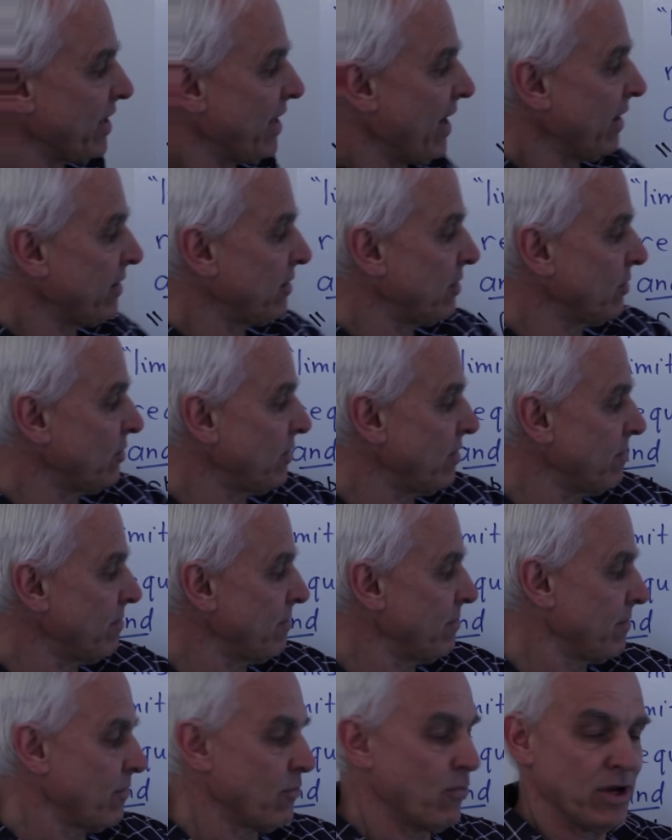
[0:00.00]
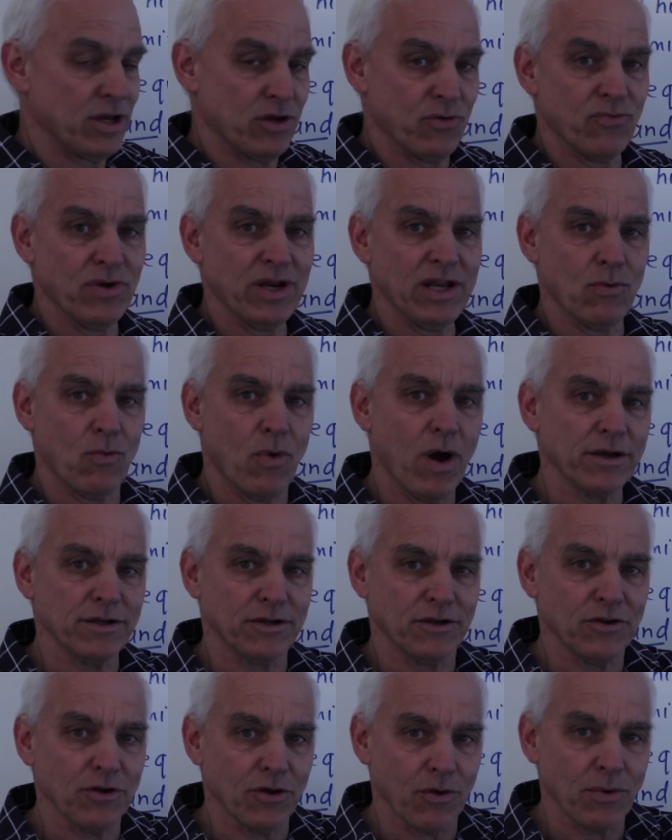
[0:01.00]
get to what you really want to
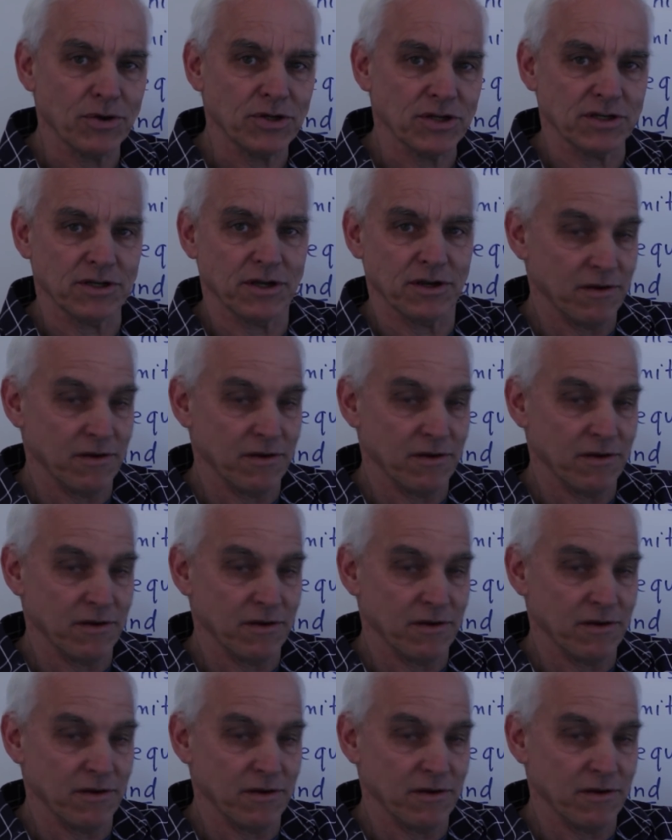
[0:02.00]
do, which is to